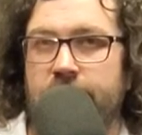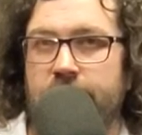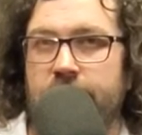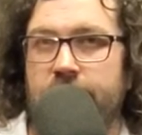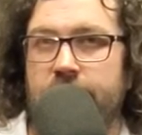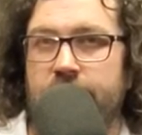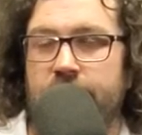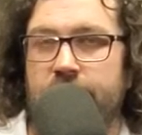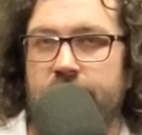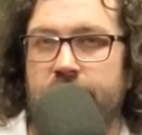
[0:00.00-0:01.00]

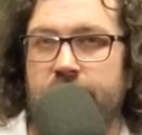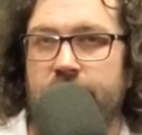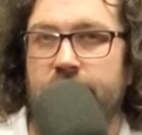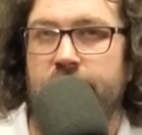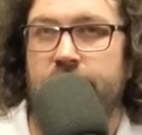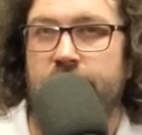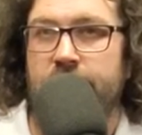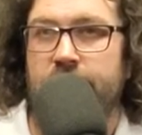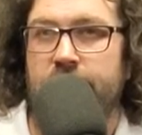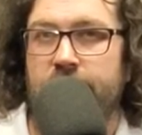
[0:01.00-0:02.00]

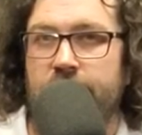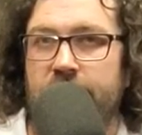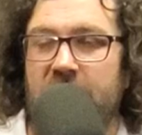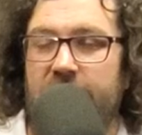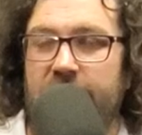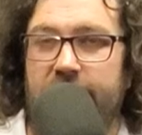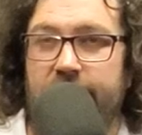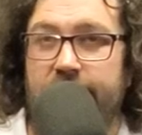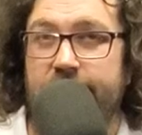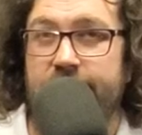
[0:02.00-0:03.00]

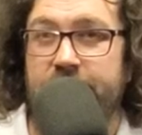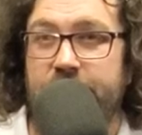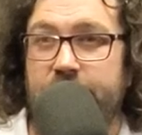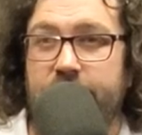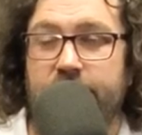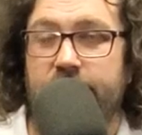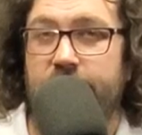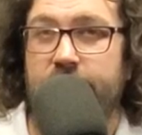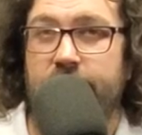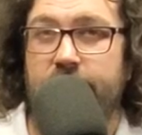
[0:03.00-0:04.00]

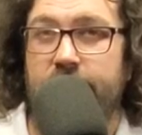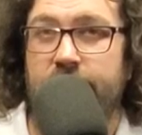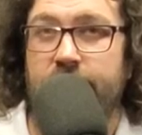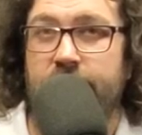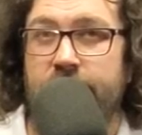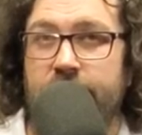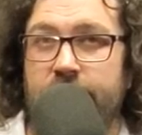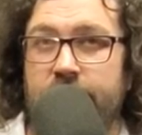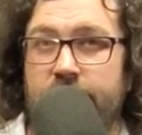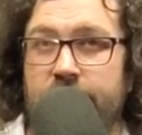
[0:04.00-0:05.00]

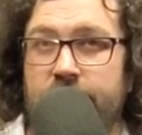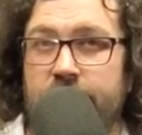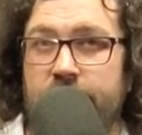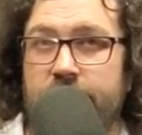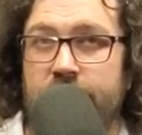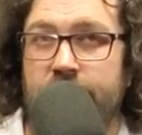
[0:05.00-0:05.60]
The person shown says nothing.